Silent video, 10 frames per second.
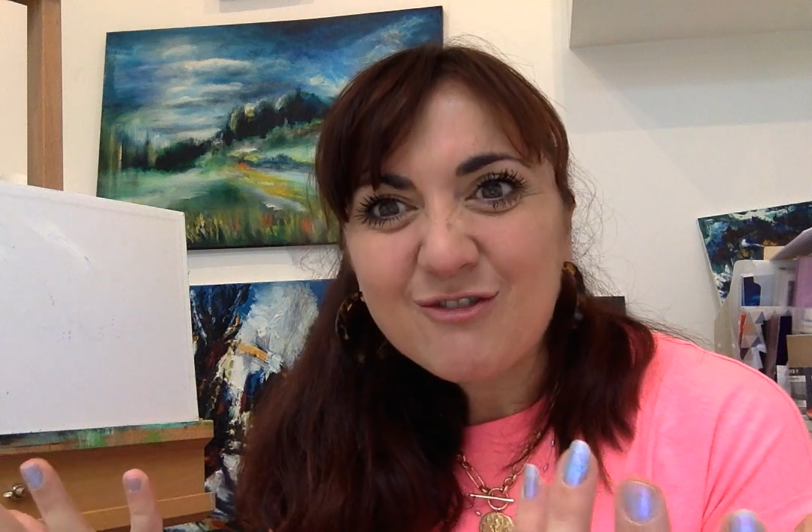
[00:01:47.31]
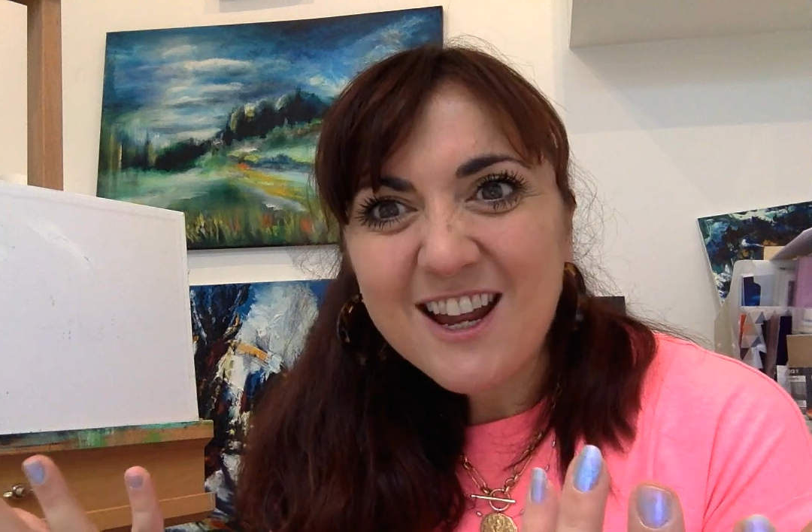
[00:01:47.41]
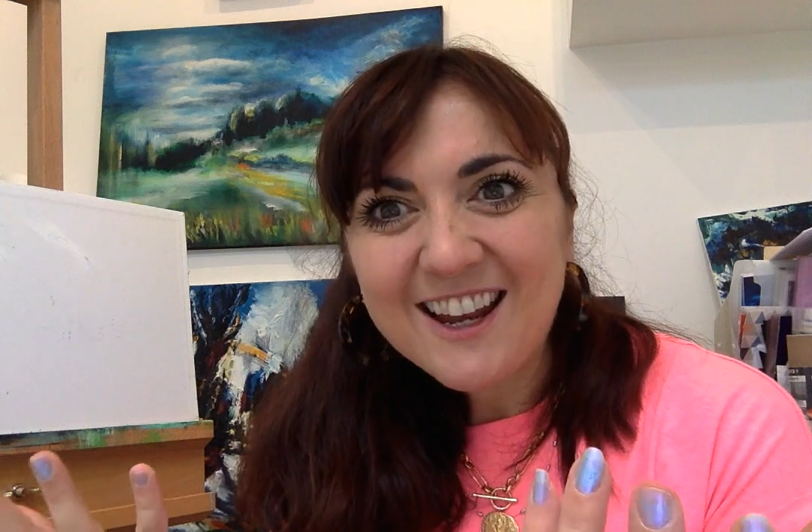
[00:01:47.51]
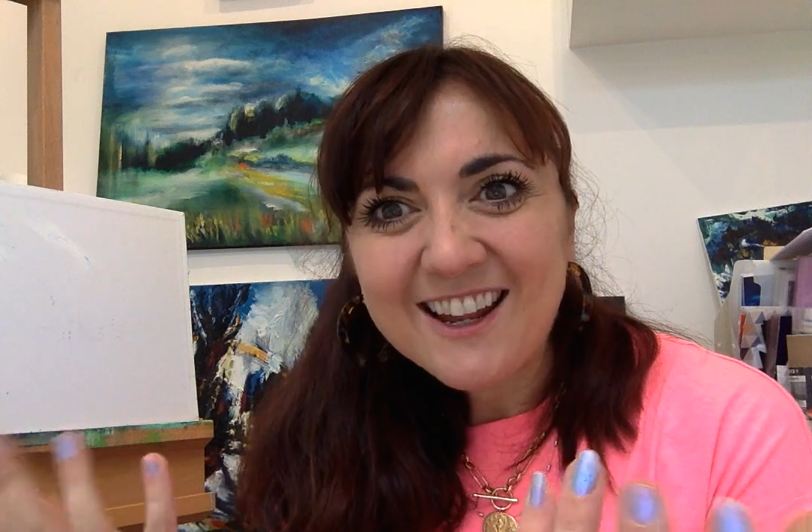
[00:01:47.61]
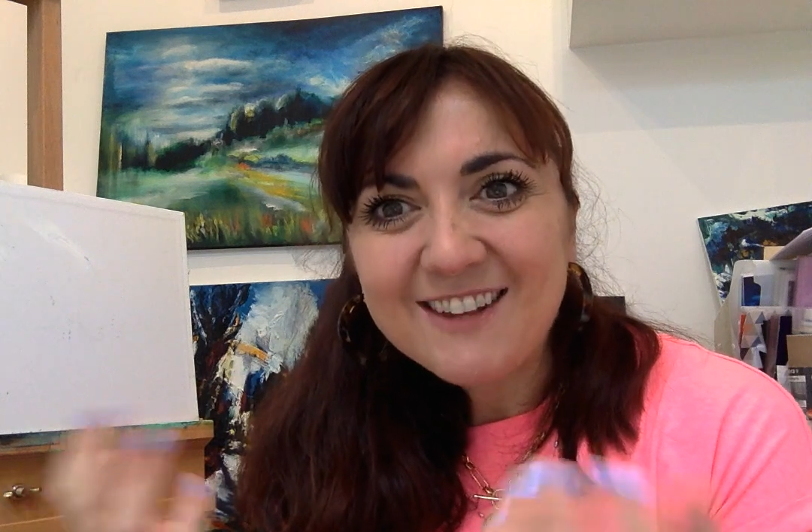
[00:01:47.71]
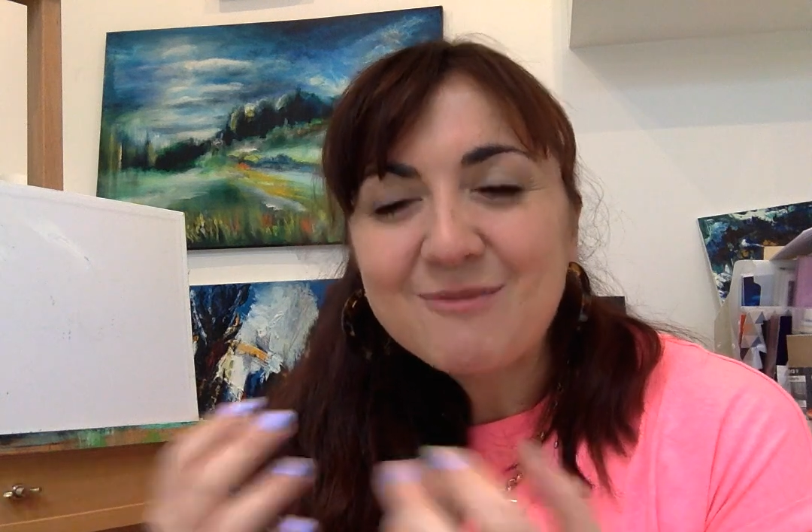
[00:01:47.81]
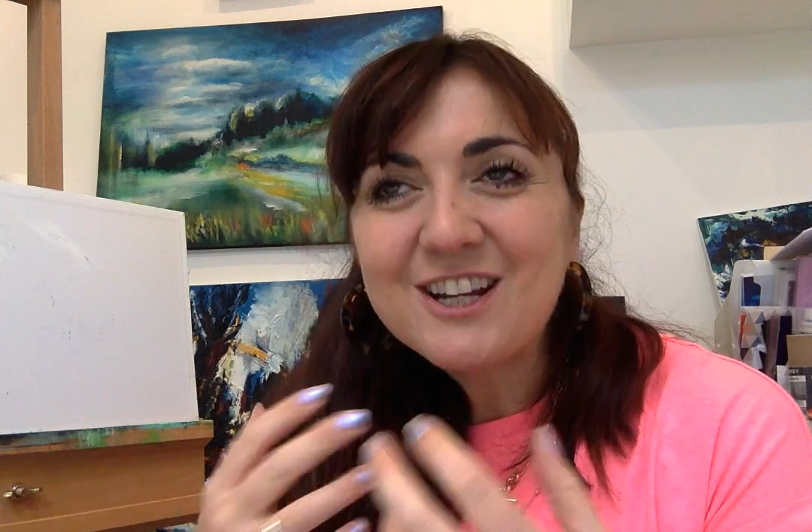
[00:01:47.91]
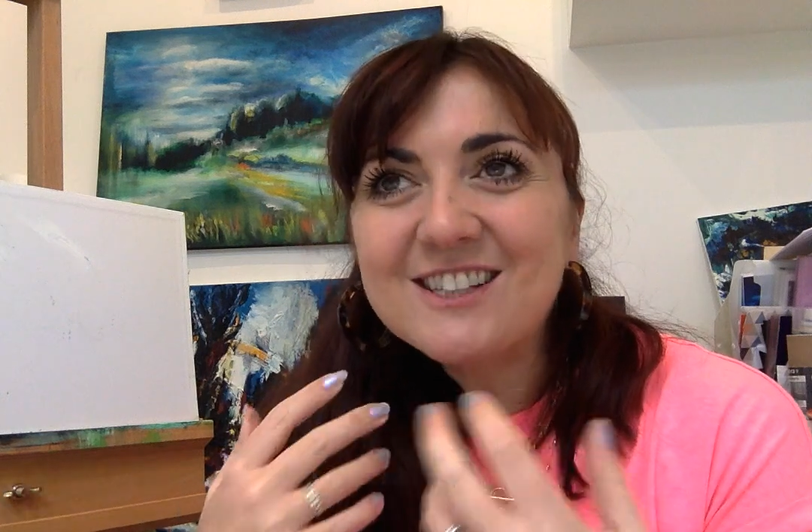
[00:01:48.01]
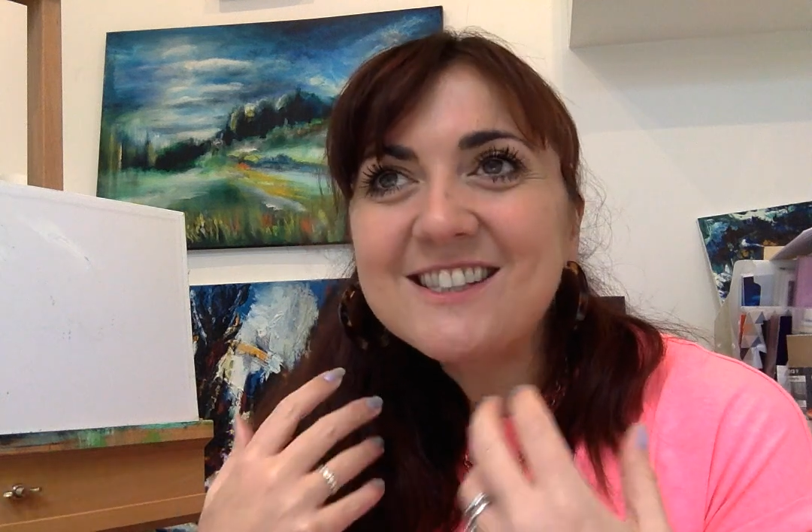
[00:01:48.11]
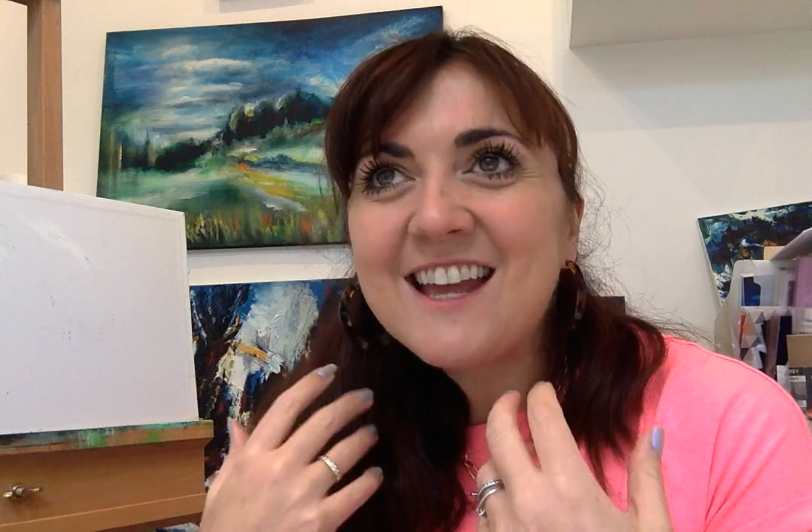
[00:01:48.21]
really,
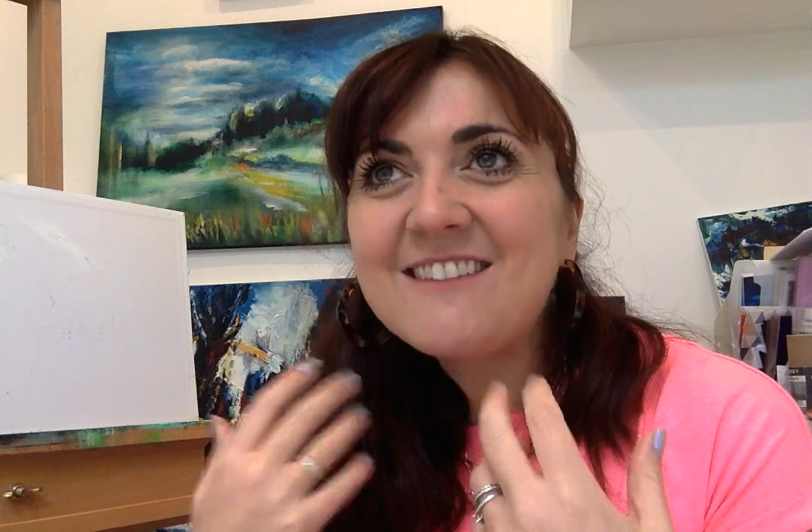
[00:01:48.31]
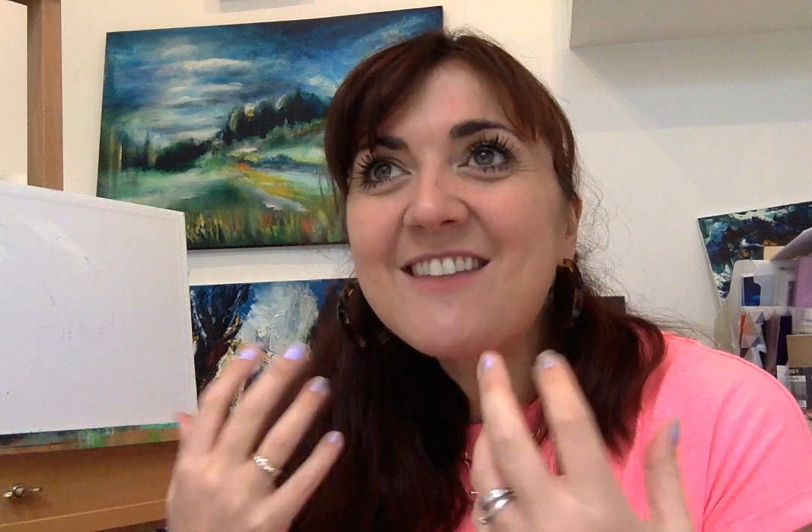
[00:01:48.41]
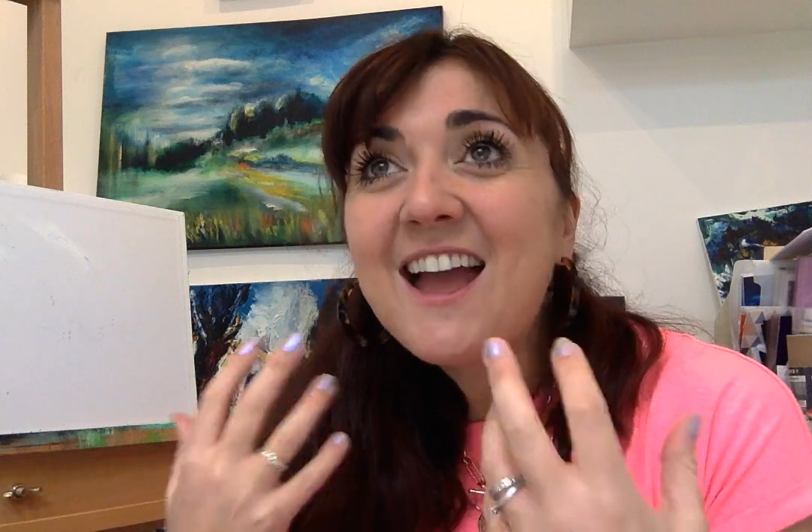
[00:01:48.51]
because then